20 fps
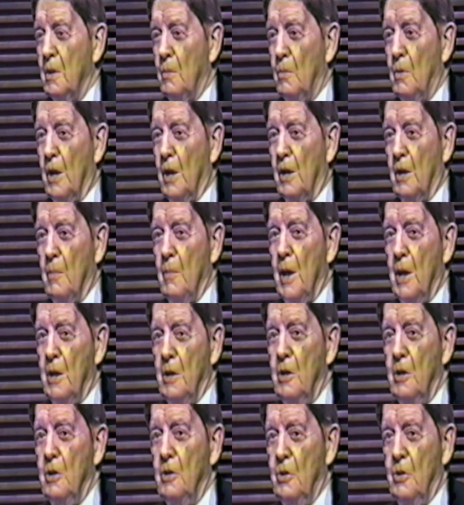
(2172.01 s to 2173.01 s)

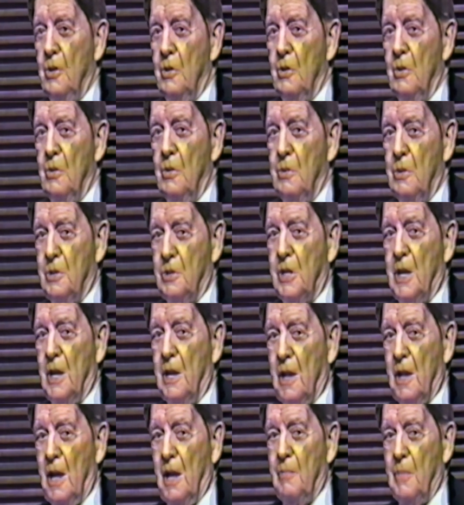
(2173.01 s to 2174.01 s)
recommended to you to
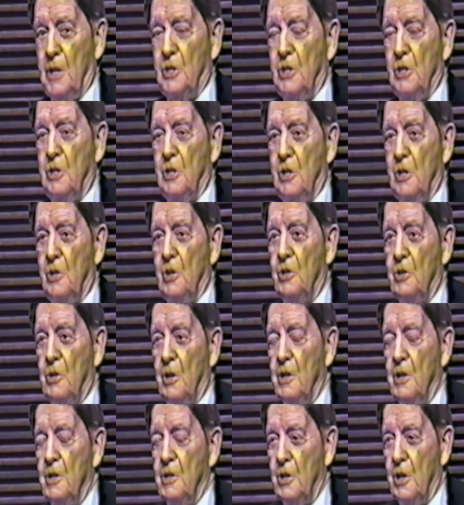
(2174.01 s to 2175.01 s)
send that message to the
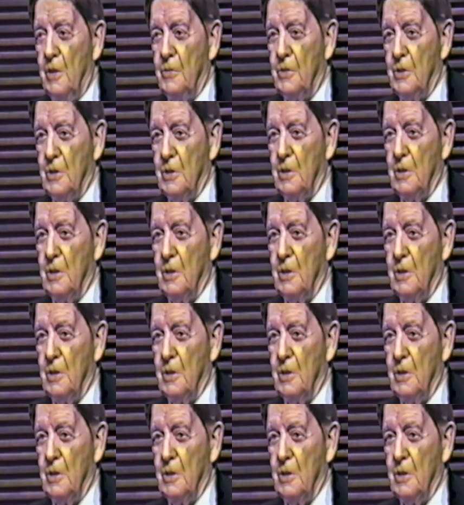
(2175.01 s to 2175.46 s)
Joint Chiefs?